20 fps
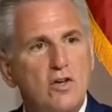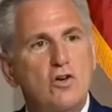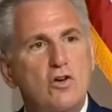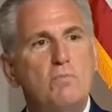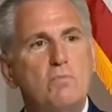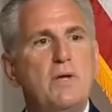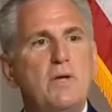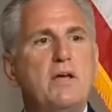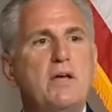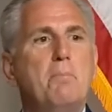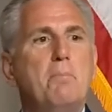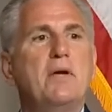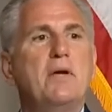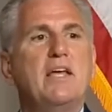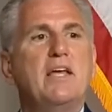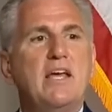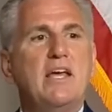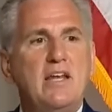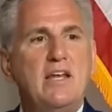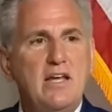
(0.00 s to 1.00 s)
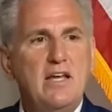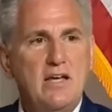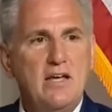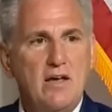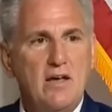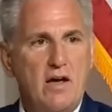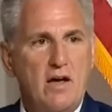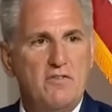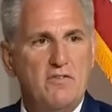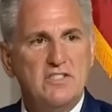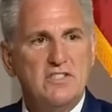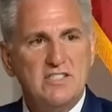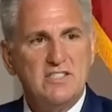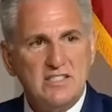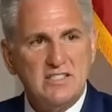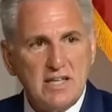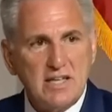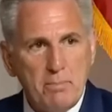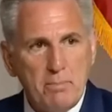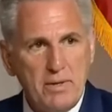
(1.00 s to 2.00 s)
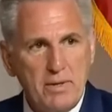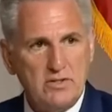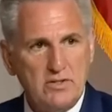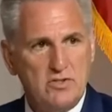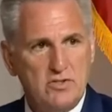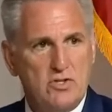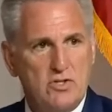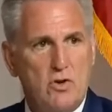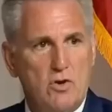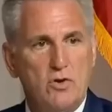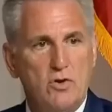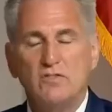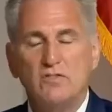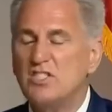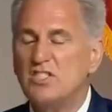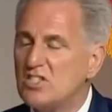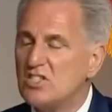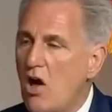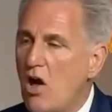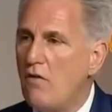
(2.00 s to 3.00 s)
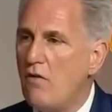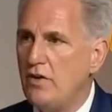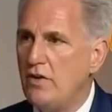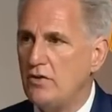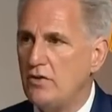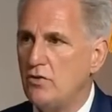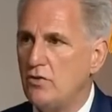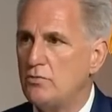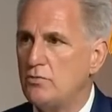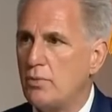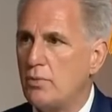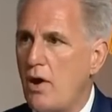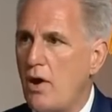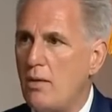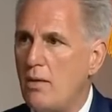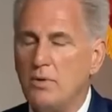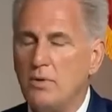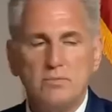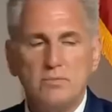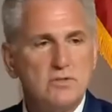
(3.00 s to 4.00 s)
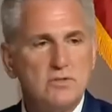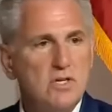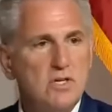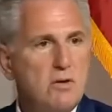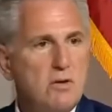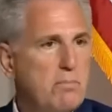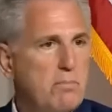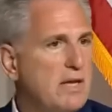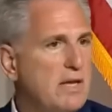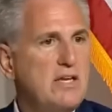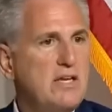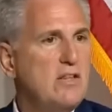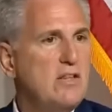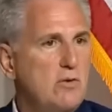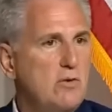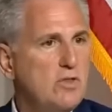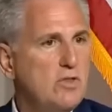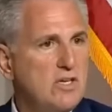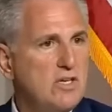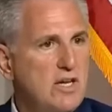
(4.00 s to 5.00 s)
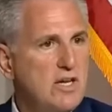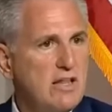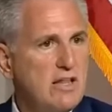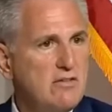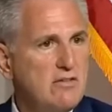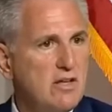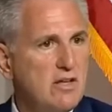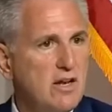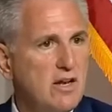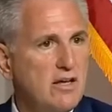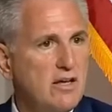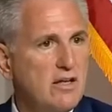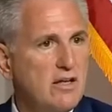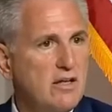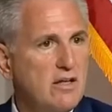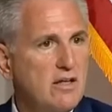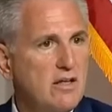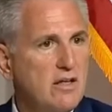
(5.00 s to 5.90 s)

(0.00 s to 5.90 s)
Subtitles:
could be a beginning of a stepping stone of solving those problems by dealing with the debt ceiling.